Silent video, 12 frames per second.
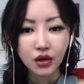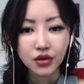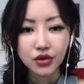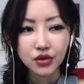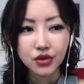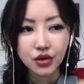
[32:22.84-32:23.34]

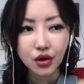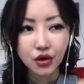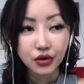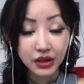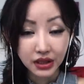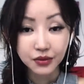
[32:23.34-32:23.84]
So
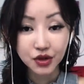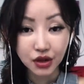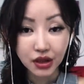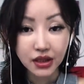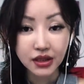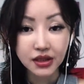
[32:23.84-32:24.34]
Kim
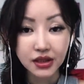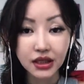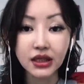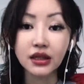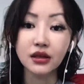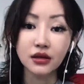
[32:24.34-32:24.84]
Jong Il
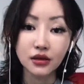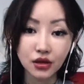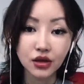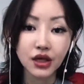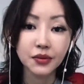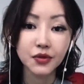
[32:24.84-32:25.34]
didn't.
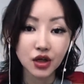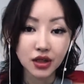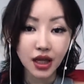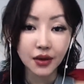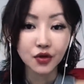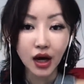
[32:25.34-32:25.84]
The Kim Jong
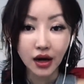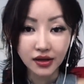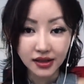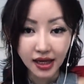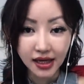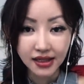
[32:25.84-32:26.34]
Nam who got
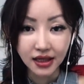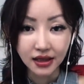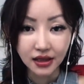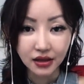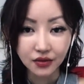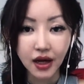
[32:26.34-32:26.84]

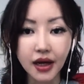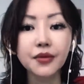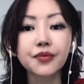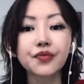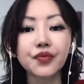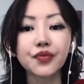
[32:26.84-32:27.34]
assassinated, right?
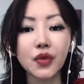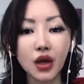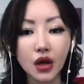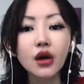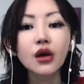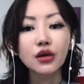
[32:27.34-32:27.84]

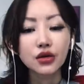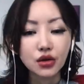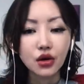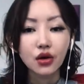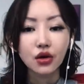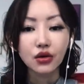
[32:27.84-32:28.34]

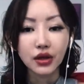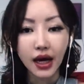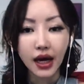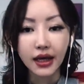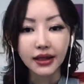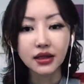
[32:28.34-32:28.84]
So
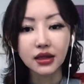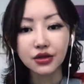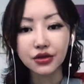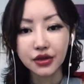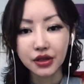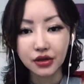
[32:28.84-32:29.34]
yeah, that's an
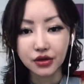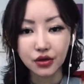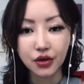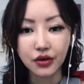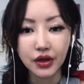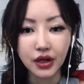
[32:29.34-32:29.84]
interesting
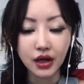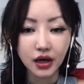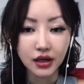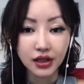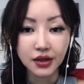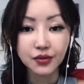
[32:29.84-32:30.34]
story.
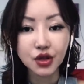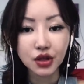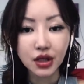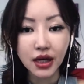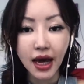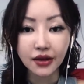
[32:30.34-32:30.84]
Uh, Kim Jong
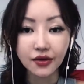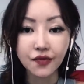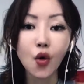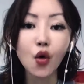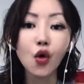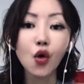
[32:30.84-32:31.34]
Il had
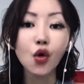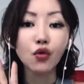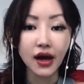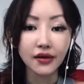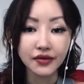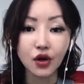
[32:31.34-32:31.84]
four
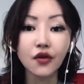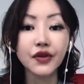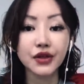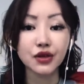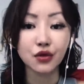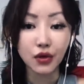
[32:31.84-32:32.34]
wives,
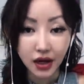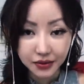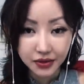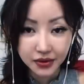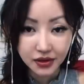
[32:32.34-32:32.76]
official wives,